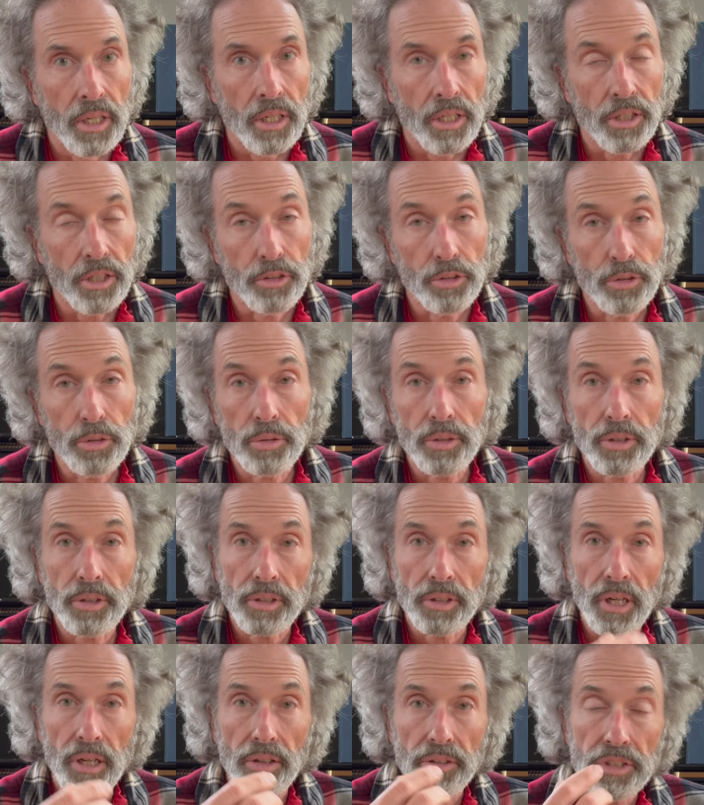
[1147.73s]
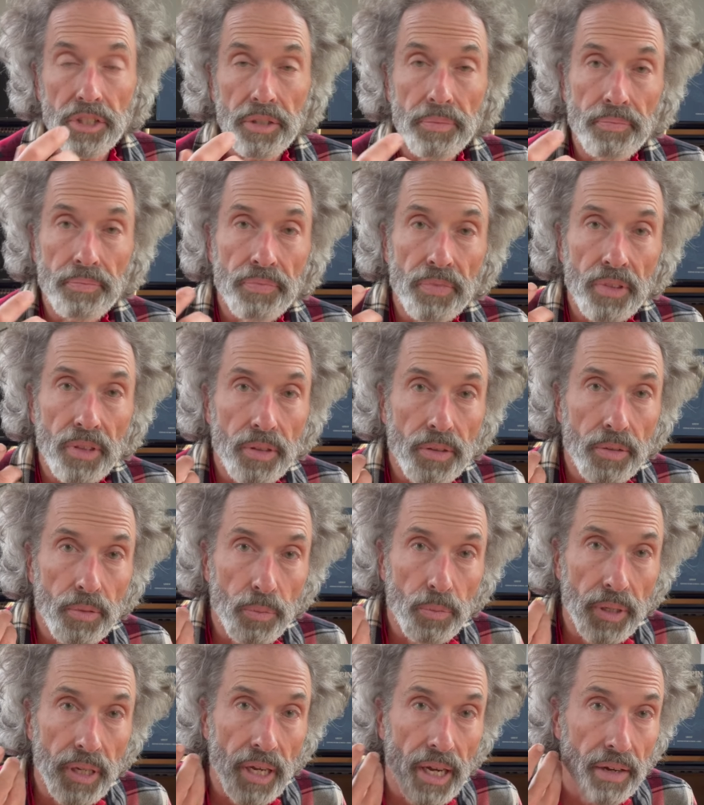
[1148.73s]
In neurolaryngology,
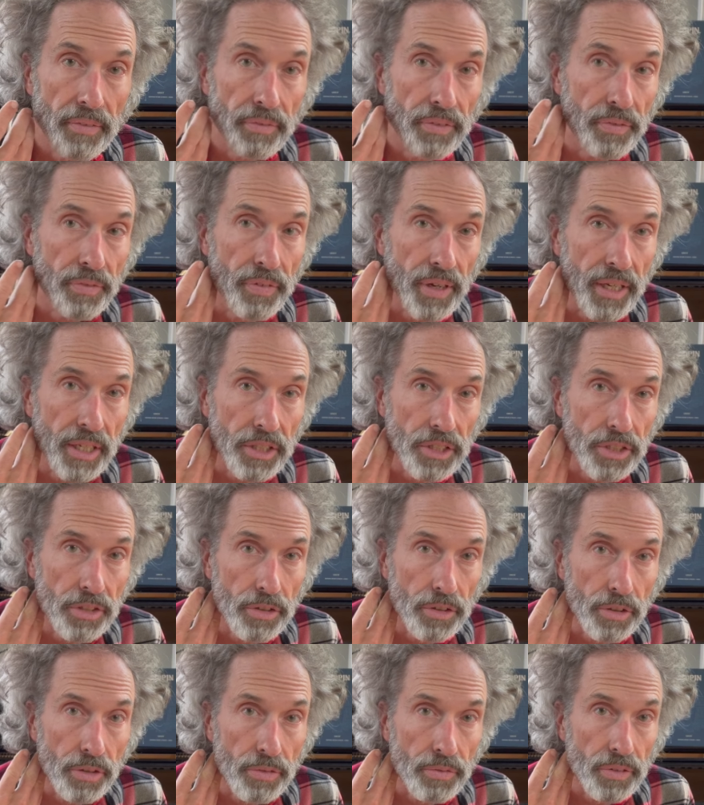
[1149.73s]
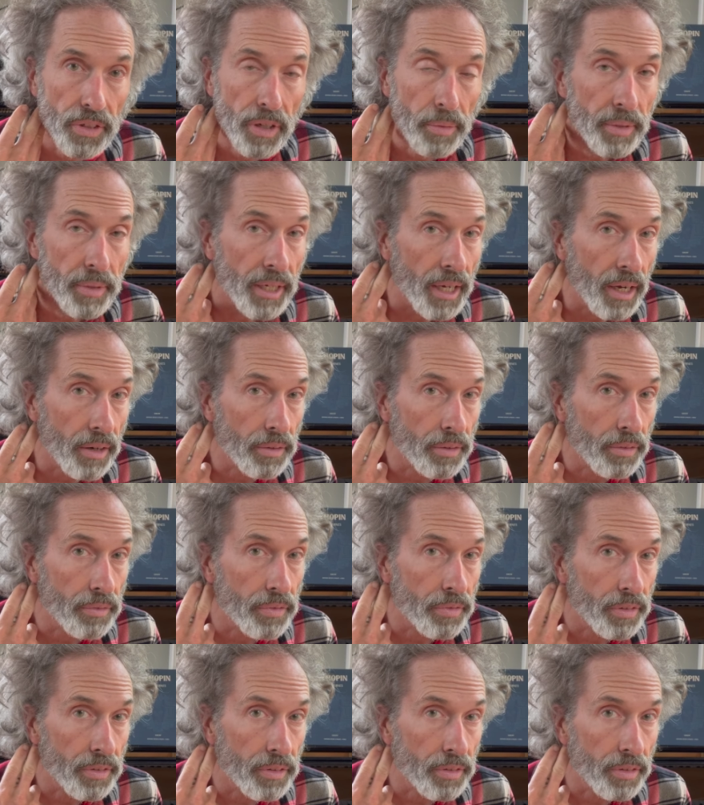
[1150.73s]
we have the vagus nerve coming out of
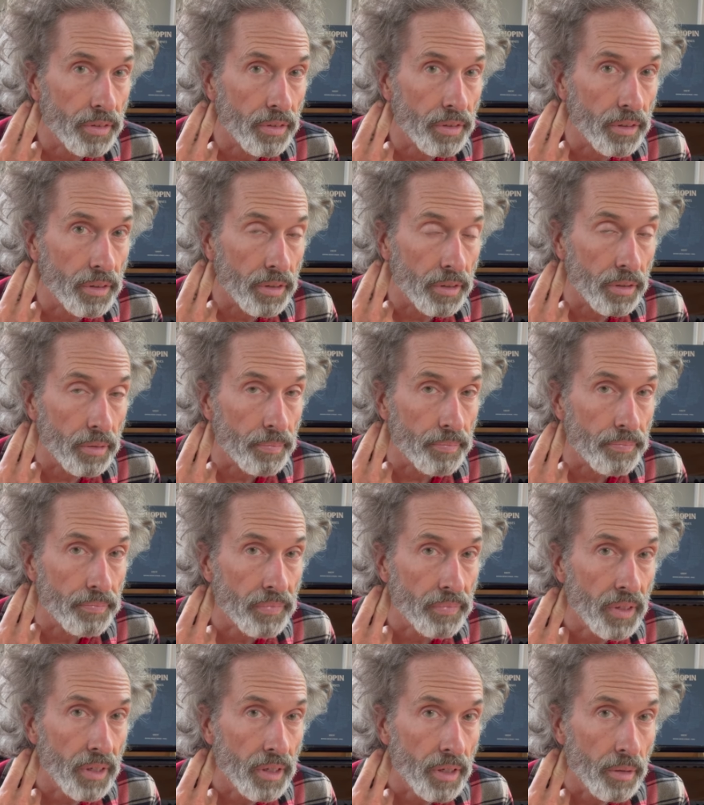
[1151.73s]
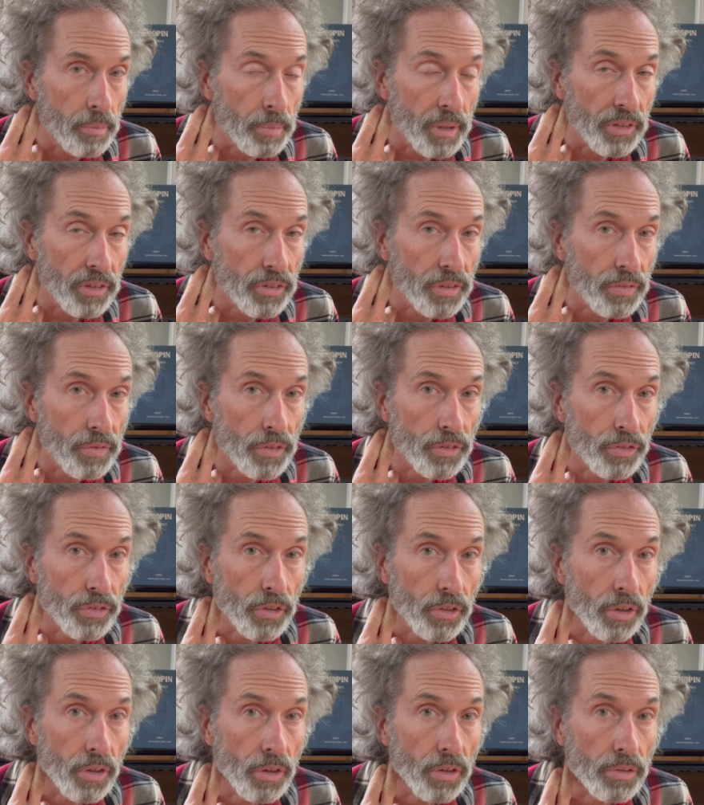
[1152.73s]
the base of the
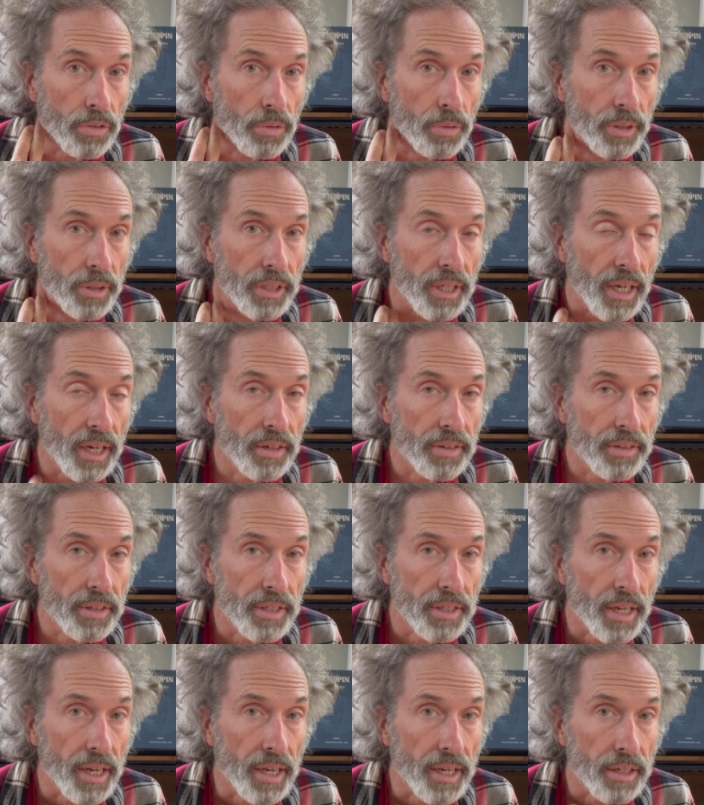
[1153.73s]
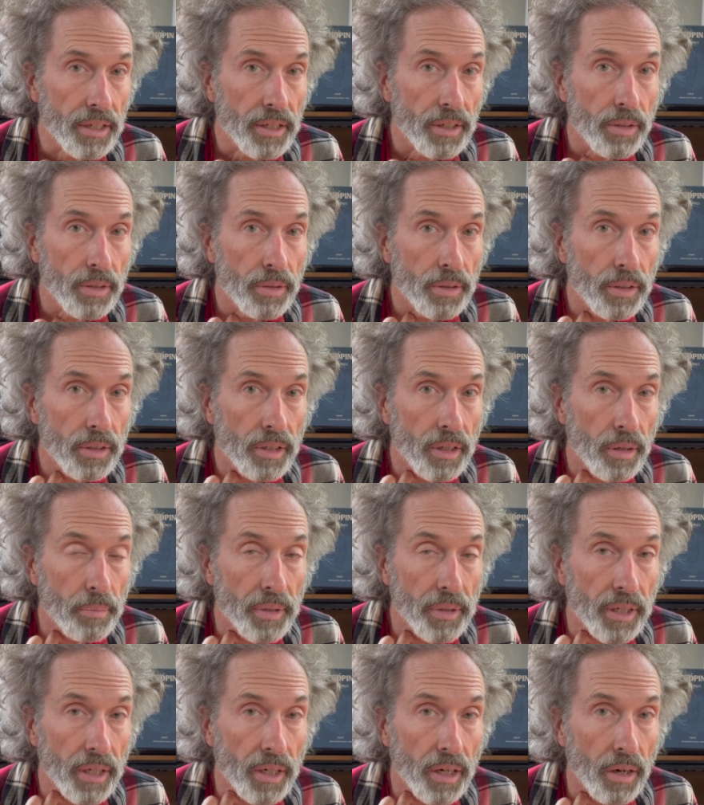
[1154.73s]
skull, going down in the neck,
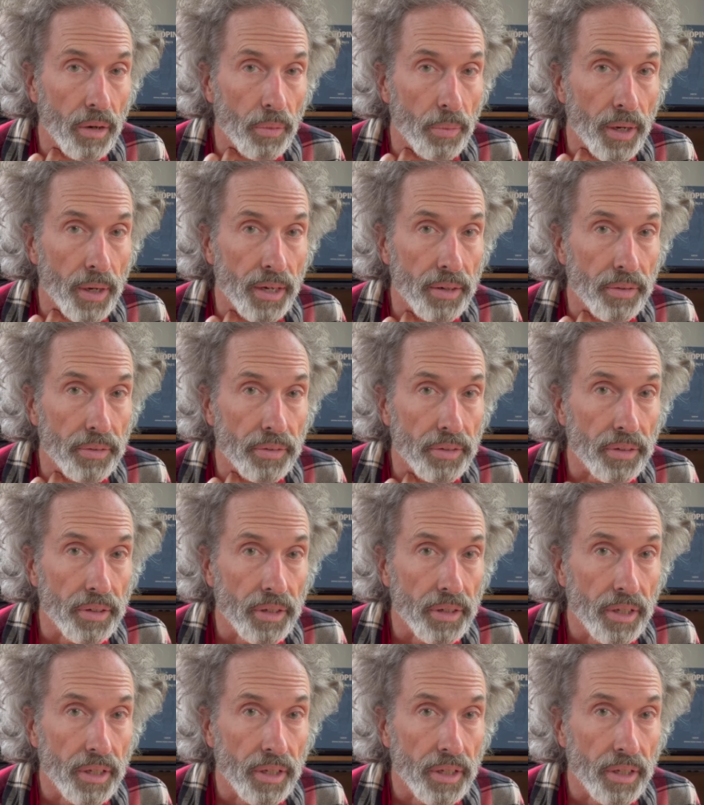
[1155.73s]
coming around